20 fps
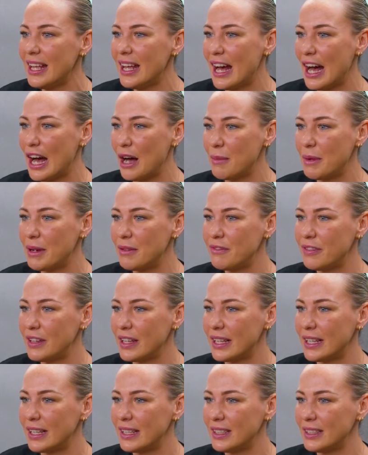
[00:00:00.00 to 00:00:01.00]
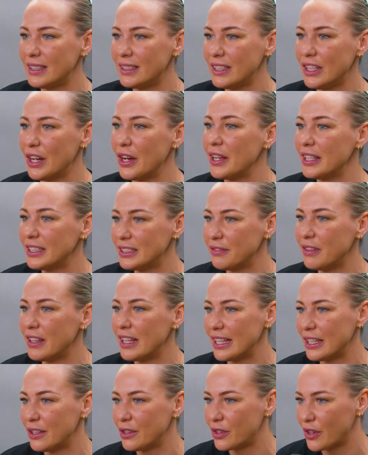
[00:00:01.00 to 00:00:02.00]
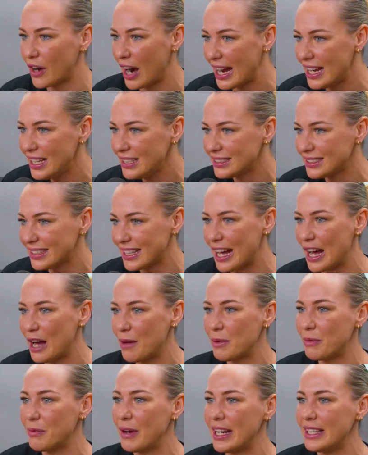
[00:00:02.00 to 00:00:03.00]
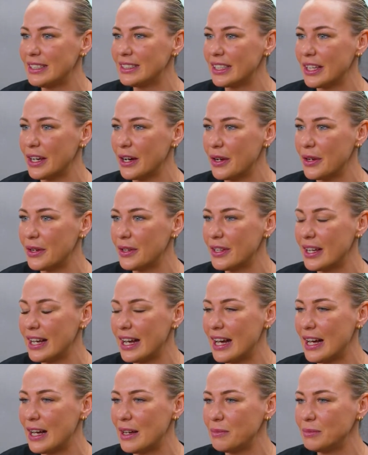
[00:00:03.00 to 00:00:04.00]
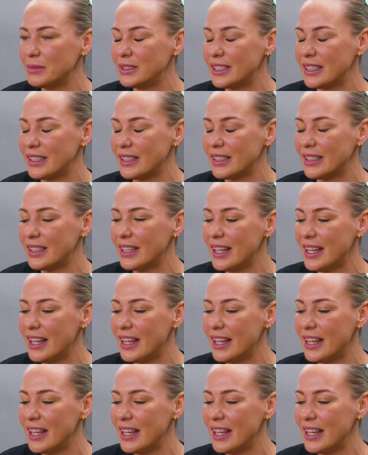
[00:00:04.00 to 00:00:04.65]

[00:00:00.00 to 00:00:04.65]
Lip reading: and I'm feeling, it's feeling great and ready to go to,